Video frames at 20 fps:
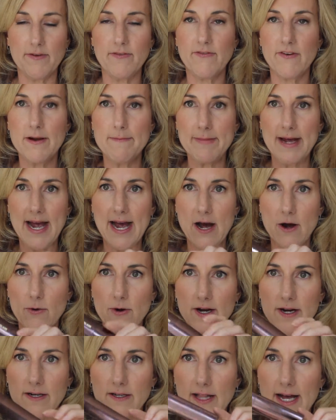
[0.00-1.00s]
from
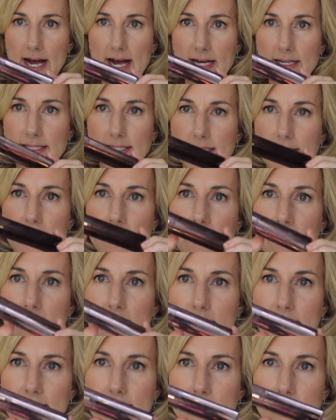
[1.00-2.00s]
Hourglass
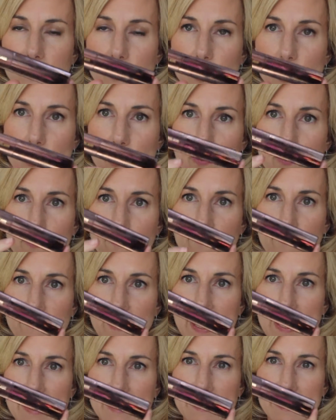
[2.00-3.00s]
this new
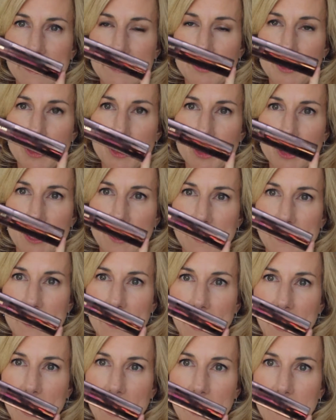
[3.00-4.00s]
Vanish
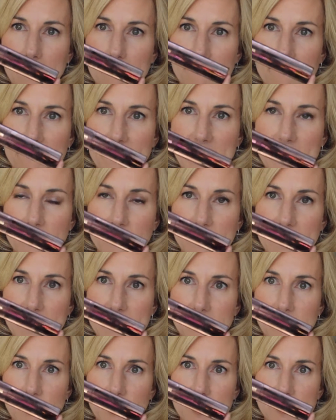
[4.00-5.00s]

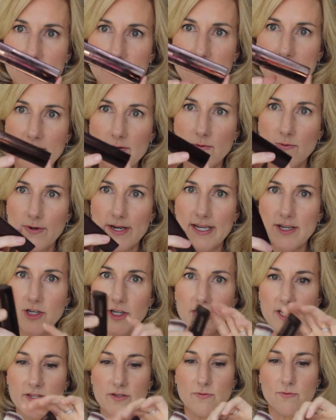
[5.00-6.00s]
foundation, which
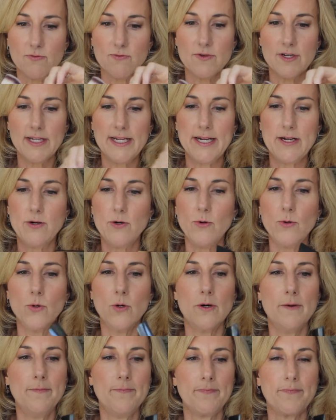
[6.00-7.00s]
is really
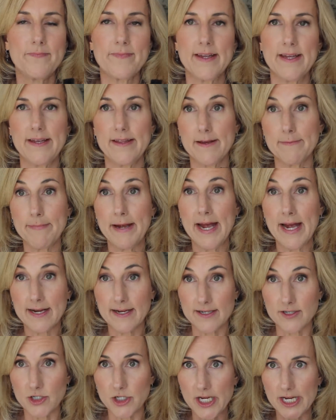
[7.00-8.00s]
cool. The
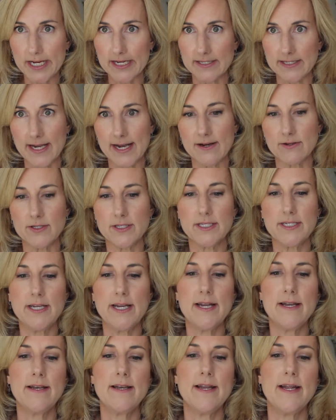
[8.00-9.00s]
packaging is
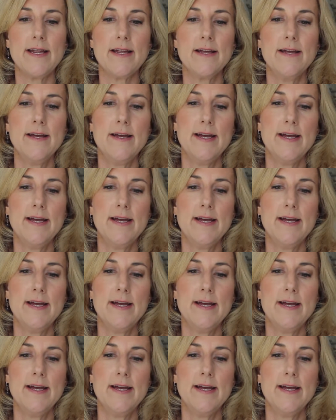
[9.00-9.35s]
outstanding,